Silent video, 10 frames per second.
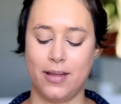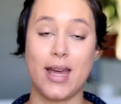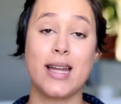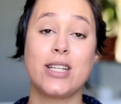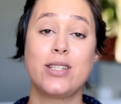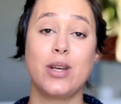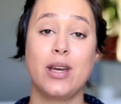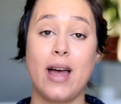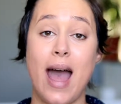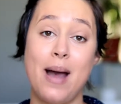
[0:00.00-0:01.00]
Then just
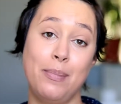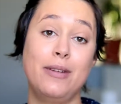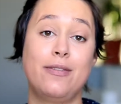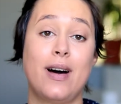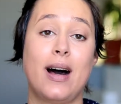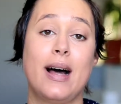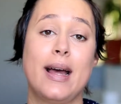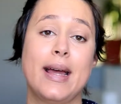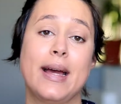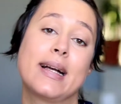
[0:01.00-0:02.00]
to
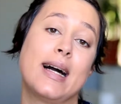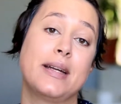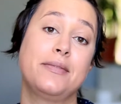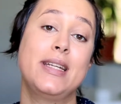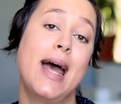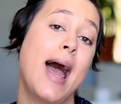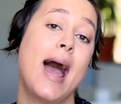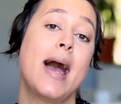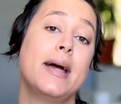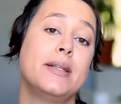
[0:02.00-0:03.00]
amplify a kind of
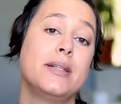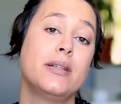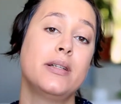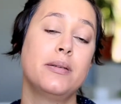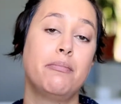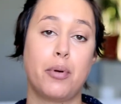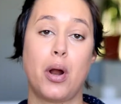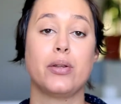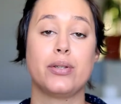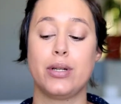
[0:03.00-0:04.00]
tanned
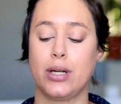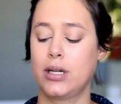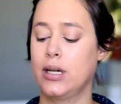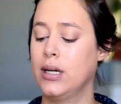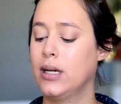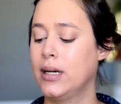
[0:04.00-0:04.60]
bronze look,